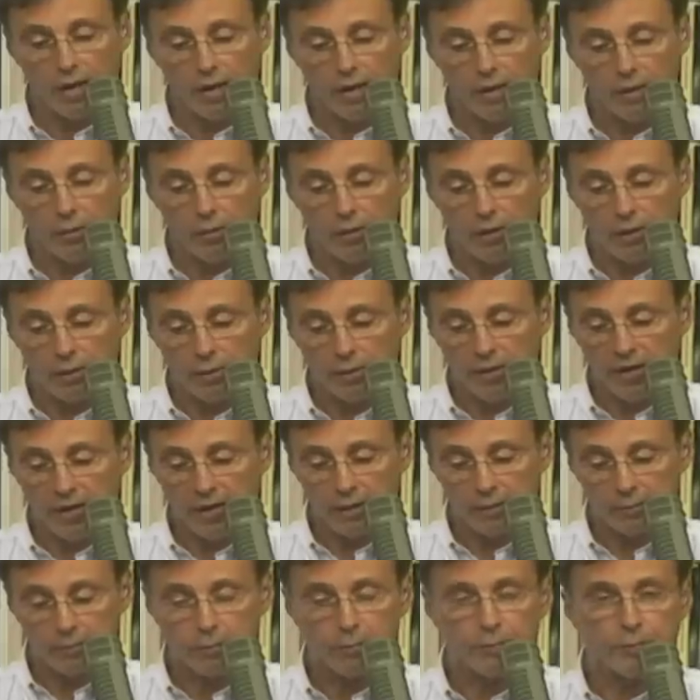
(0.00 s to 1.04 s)
And welcome
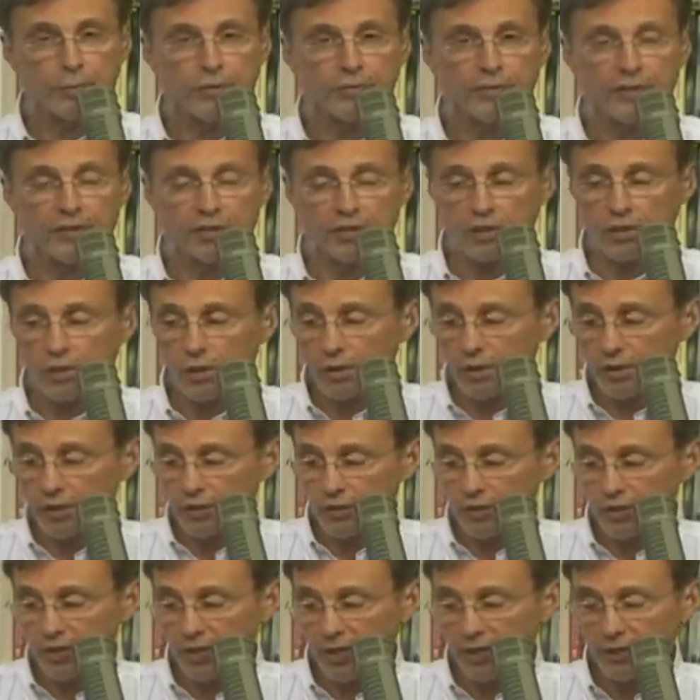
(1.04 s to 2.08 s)
back. Professor Cohen,
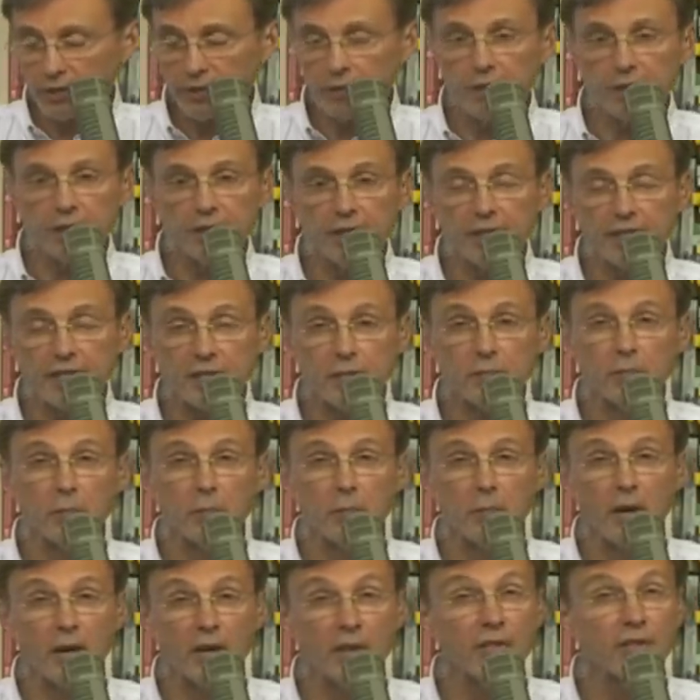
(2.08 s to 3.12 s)
you said in the next
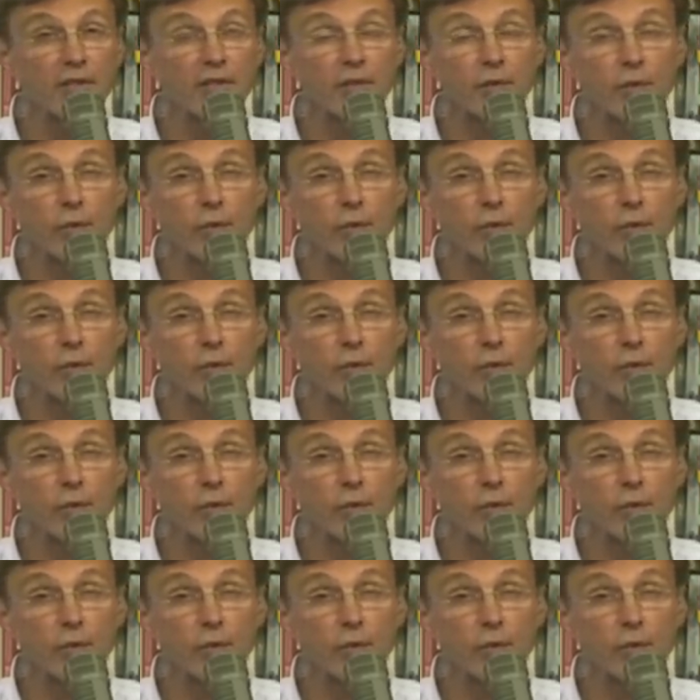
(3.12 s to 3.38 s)
month